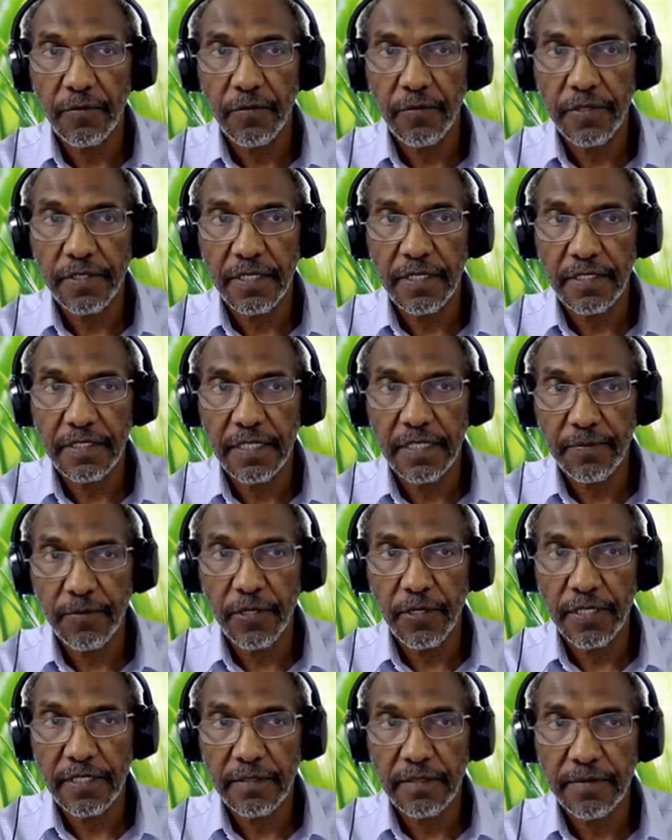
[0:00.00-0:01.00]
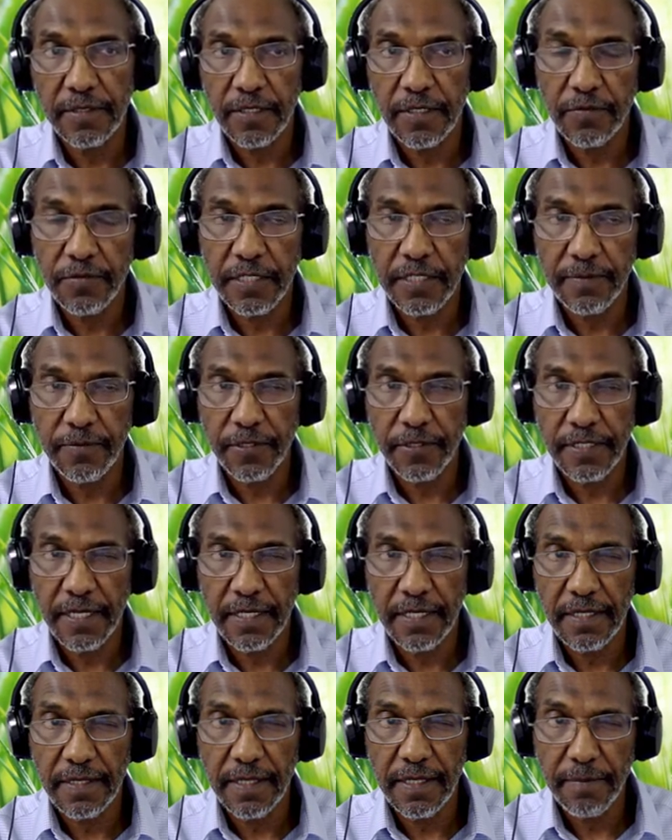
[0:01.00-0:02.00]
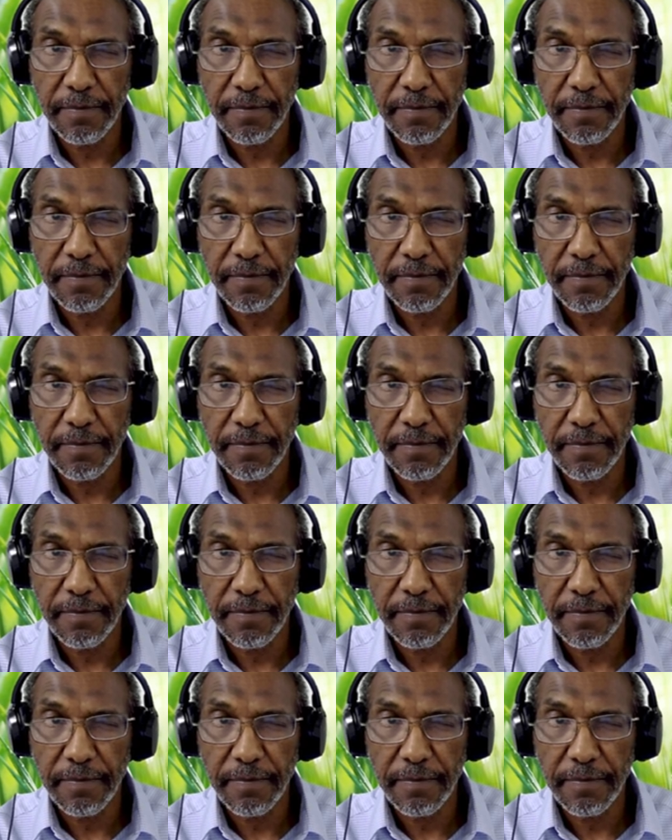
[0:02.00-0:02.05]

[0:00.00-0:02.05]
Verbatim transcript: with an interpolated mean of 3.9.